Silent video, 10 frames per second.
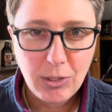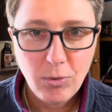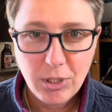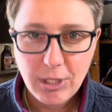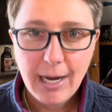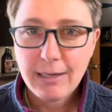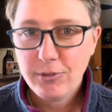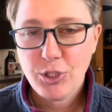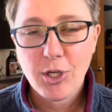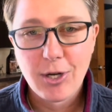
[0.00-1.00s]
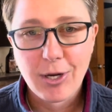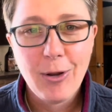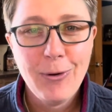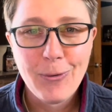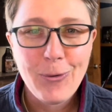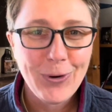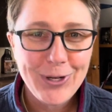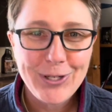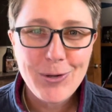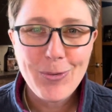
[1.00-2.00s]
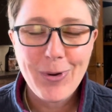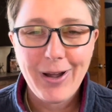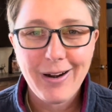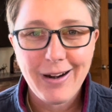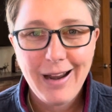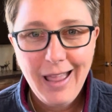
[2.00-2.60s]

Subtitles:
you're kind of a jerk or you are,